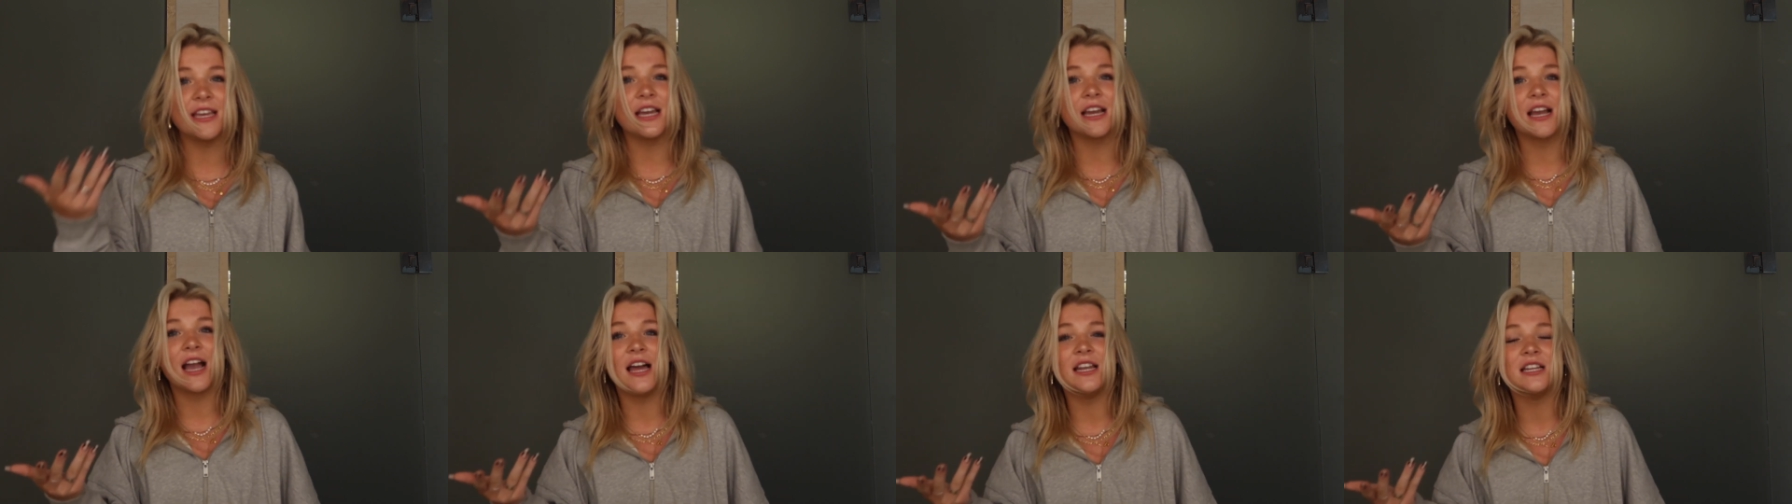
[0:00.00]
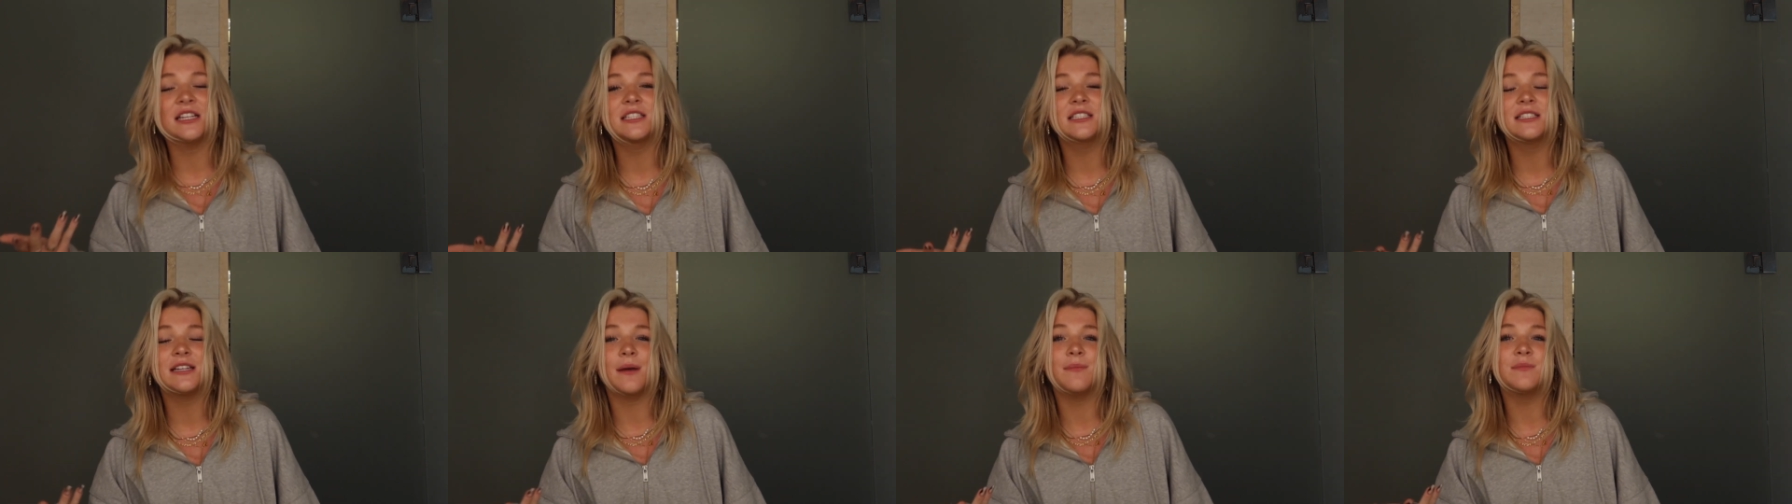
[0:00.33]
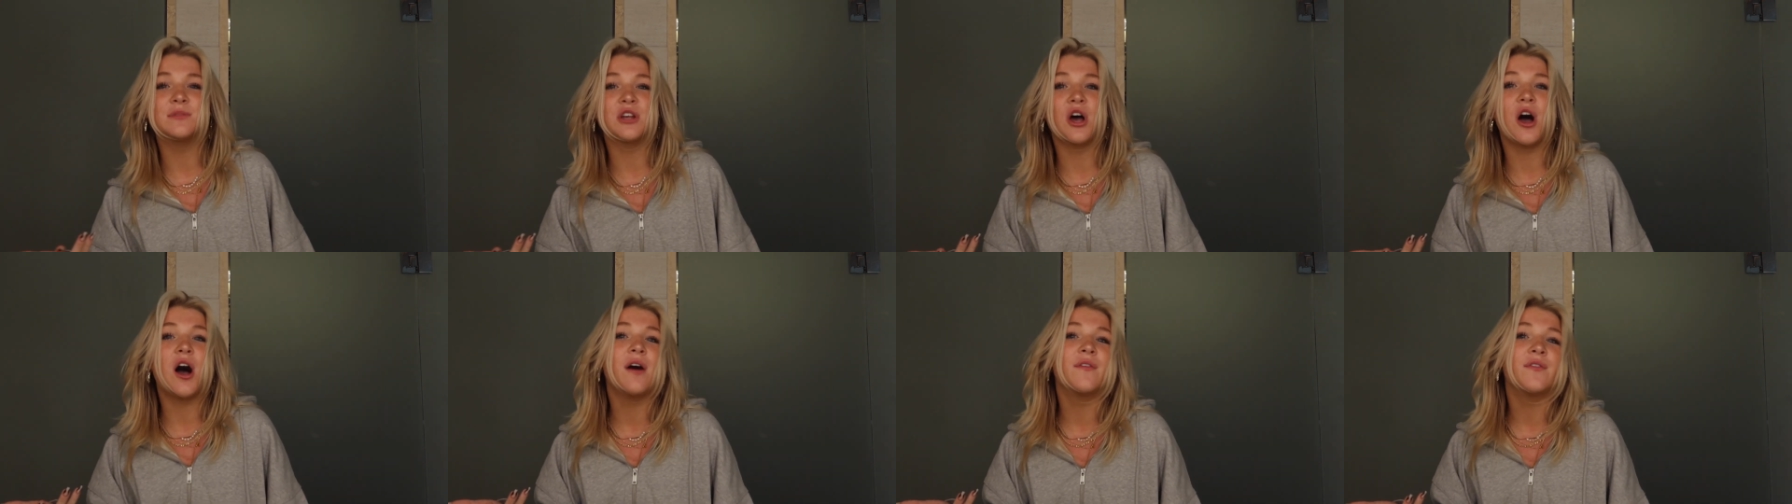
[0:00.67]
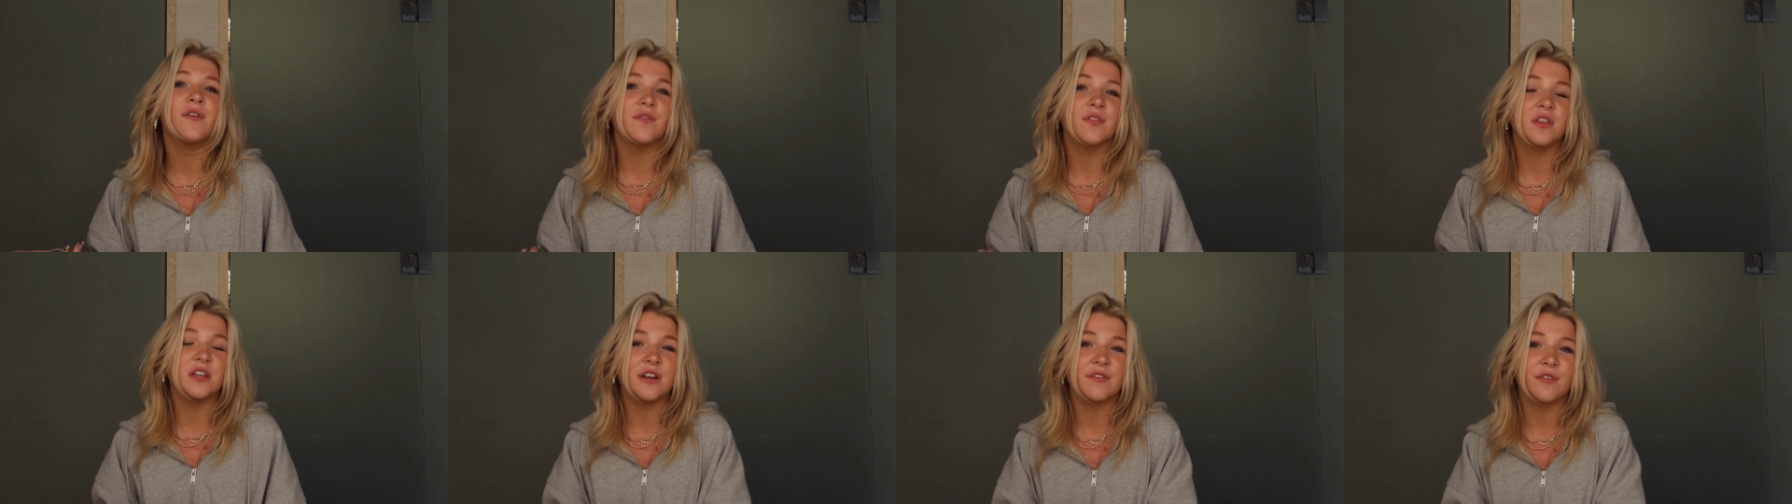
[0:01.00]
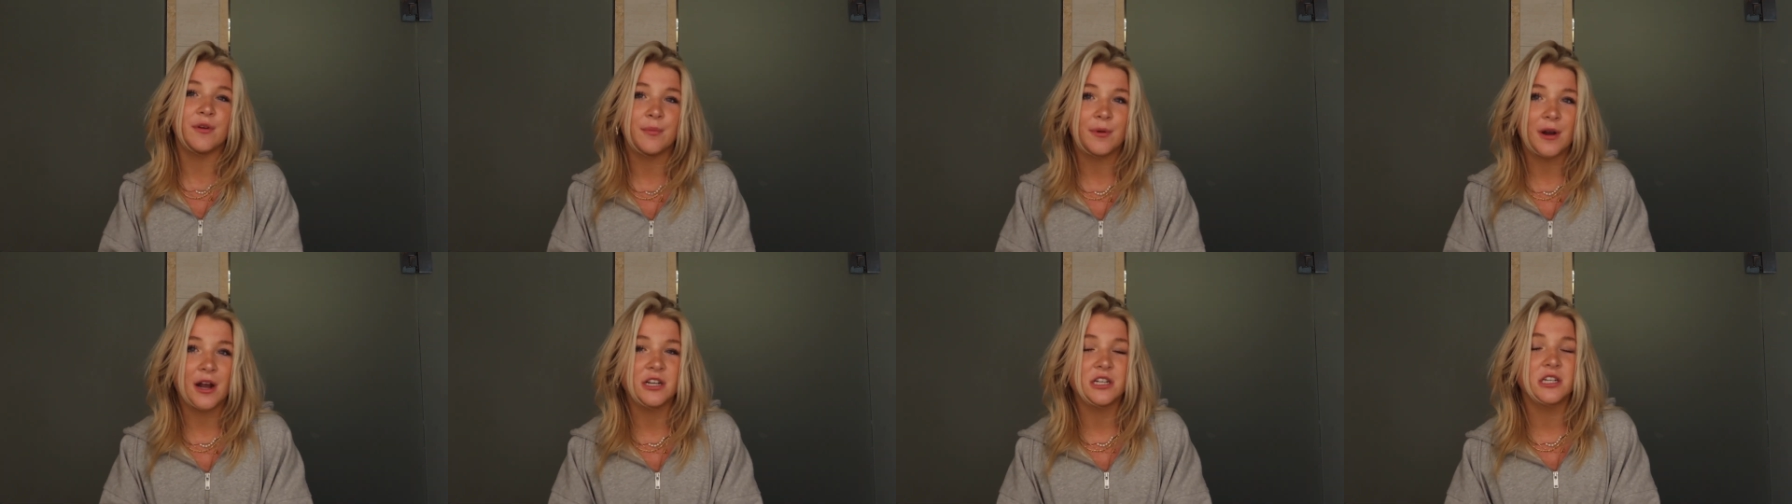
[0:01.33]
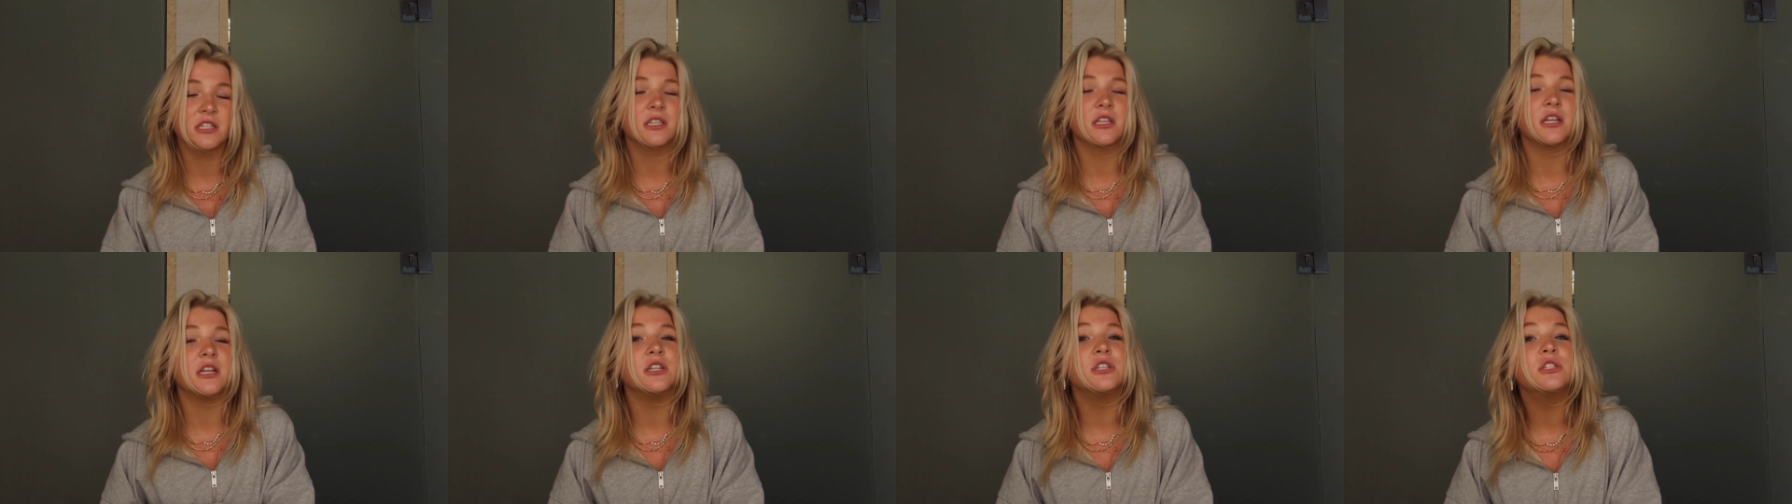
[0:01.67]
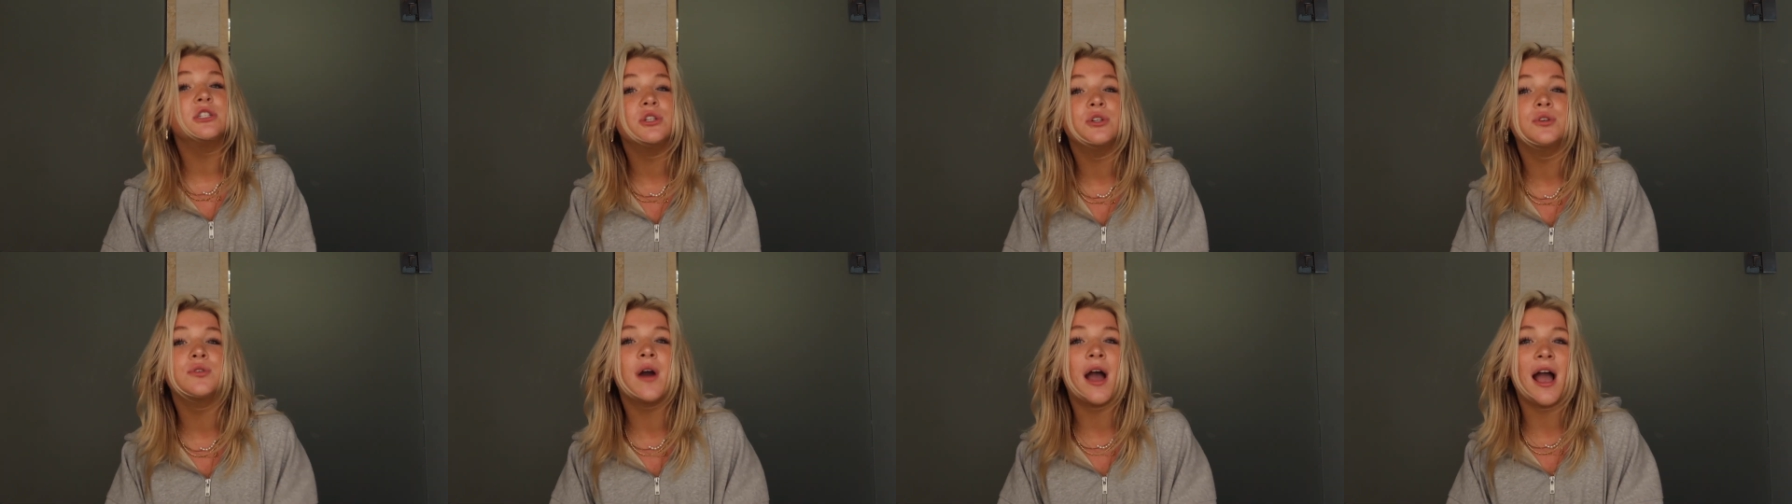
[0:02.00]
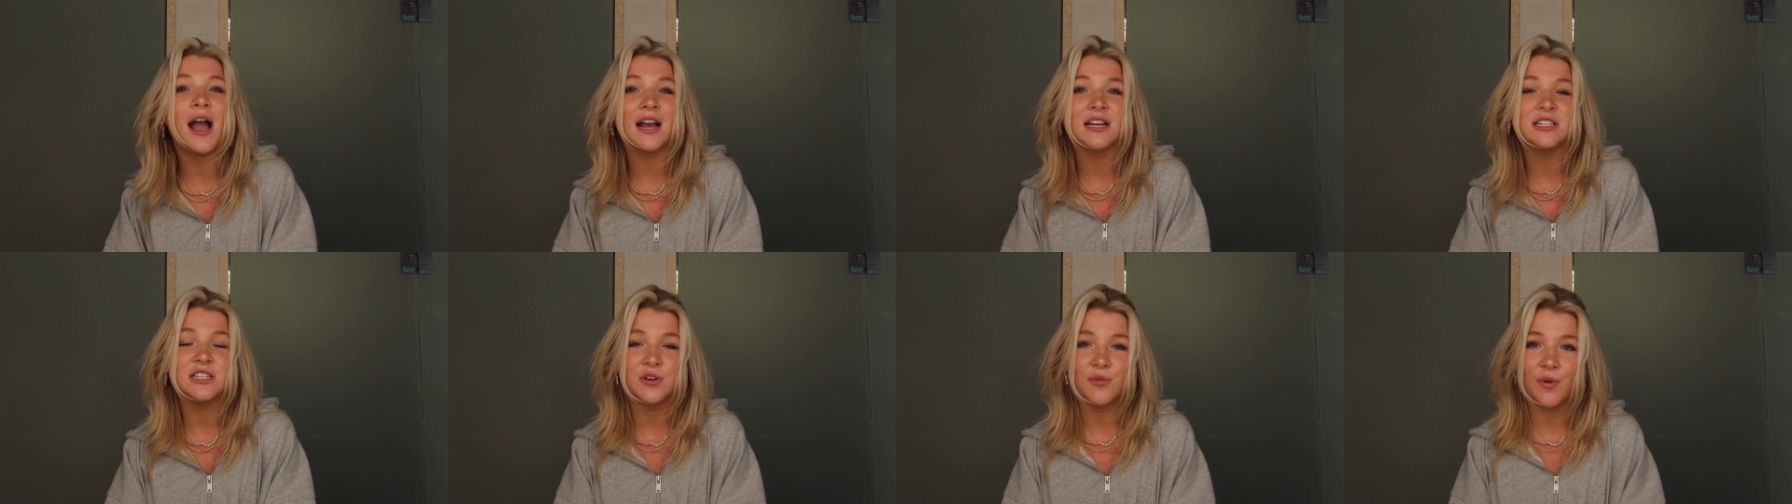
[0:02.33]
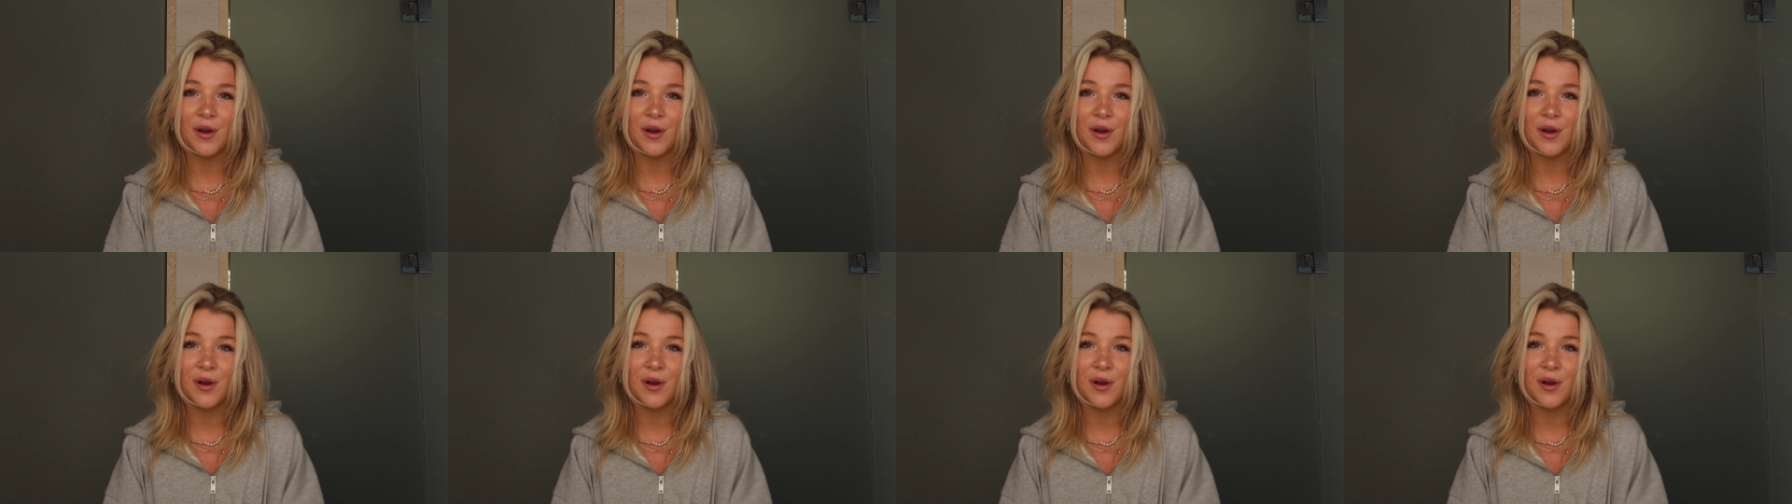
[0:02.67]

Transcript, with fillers: It kind of stems off of the different projects that I do acting